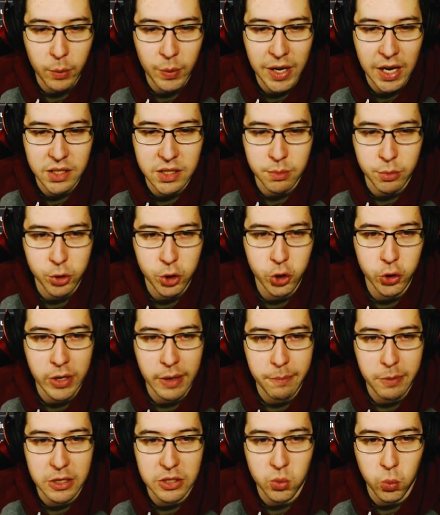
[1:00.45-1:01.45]
We got some
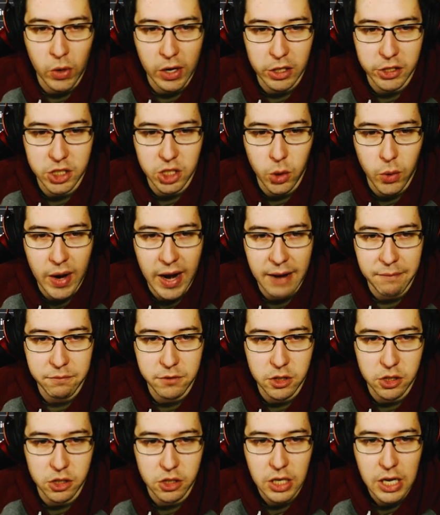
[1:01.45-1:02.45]
shrimp as well to go
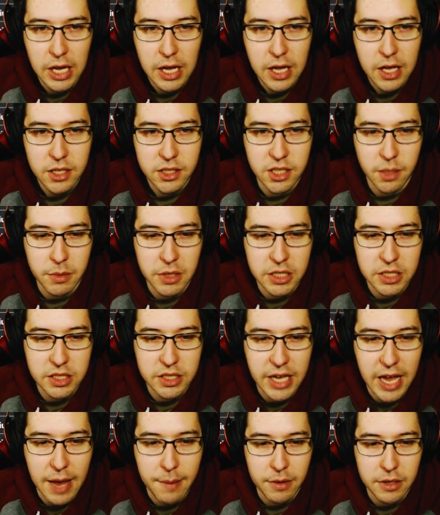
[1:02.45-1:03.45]
after some of the
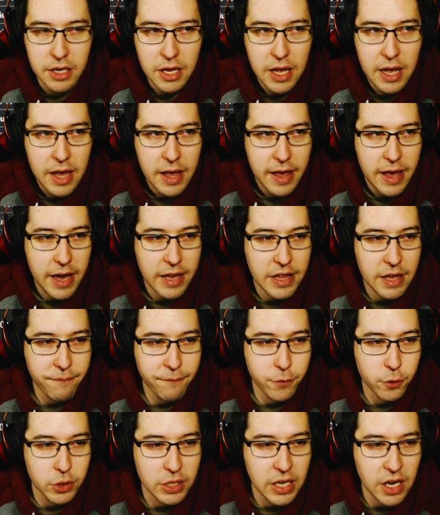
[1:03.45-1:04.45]
salmon. And then
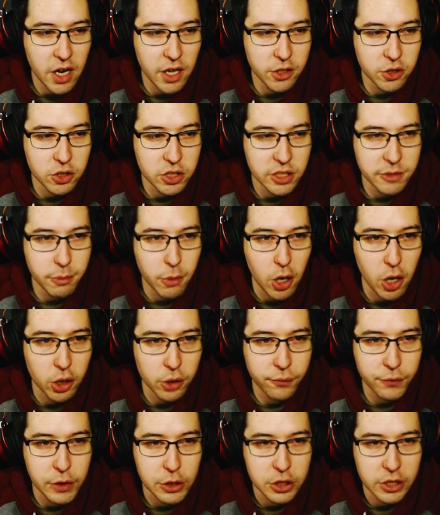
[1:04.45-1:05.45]
for the other smaller
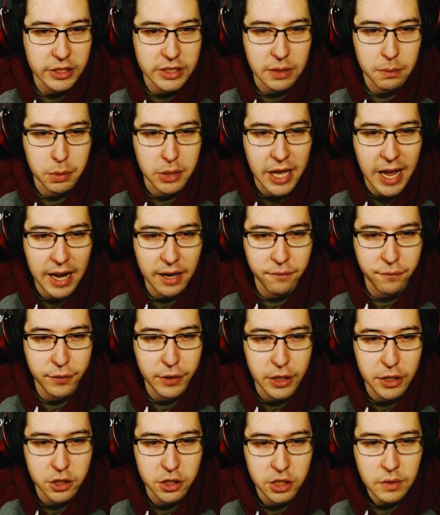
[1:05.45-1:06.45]
fish like the
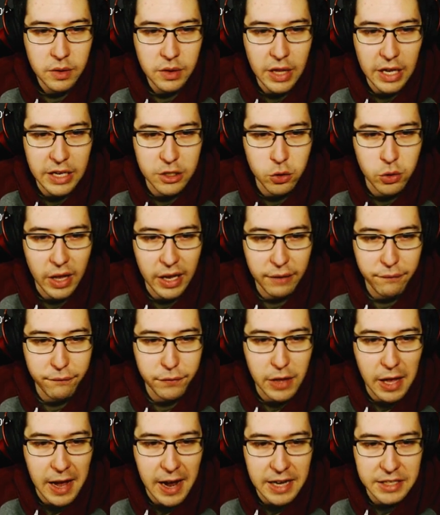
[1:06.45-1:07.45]
blackfish, they do like
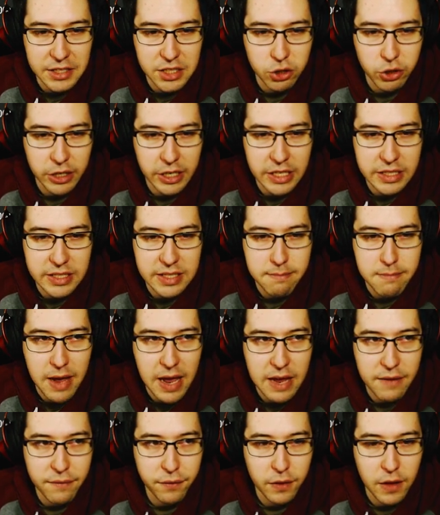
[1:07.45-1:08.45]
flies, crickets, and
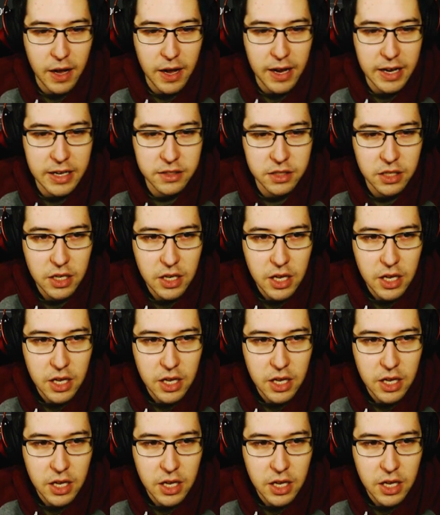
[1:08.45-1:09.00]
mayflies.